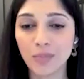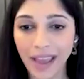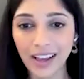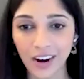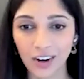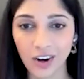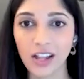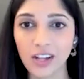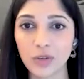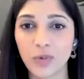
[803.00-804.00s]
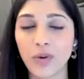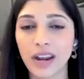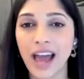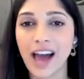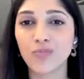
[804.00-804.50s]
bank our collagen. We want
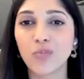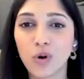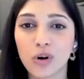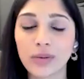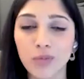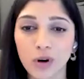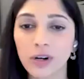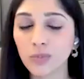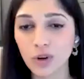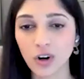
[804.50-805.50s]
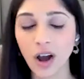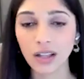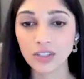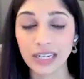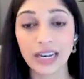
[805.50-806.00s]
to have more and more and more
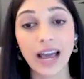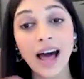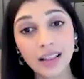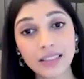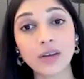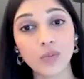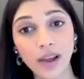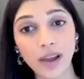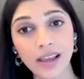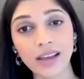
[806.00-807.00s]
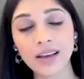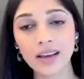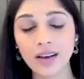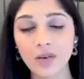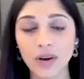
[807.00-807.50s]
collagen in a healthy way
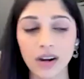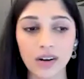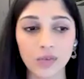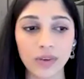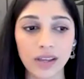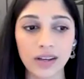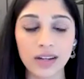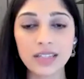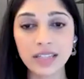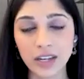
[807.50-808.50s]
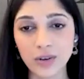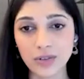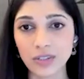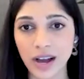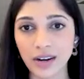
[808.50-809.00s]
where we continue
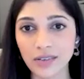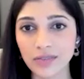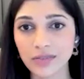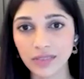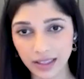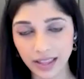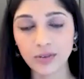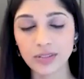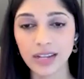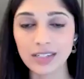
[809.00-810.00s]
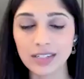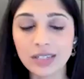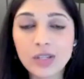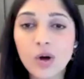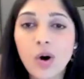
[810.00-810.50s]
to kind of, like you said,
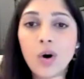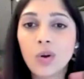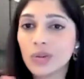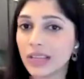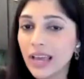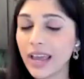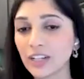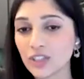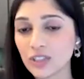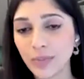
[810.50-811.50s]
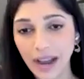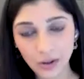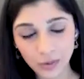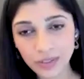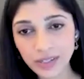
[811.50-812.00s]
slowly age
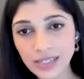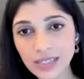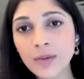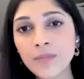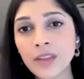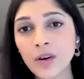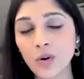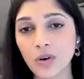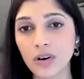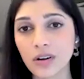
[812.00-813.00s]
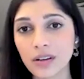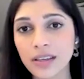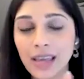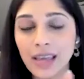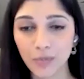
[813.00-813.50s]
backwards or
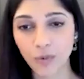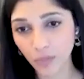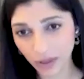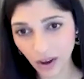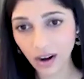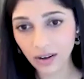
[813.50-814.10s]
keep where we